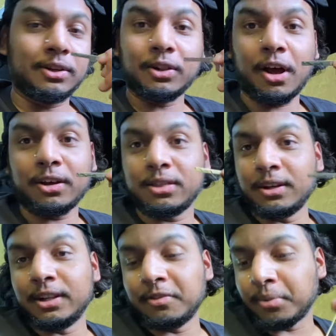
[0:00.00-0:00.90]
lock the
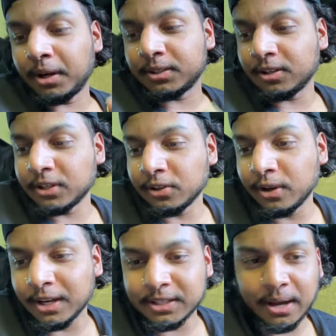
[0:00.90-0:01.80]
glove box. I'll tell you
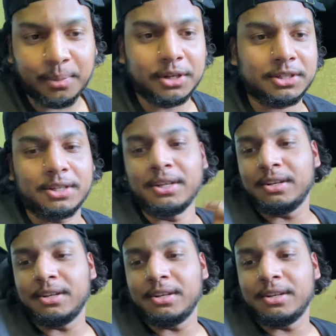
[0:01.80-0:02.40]
guys that much.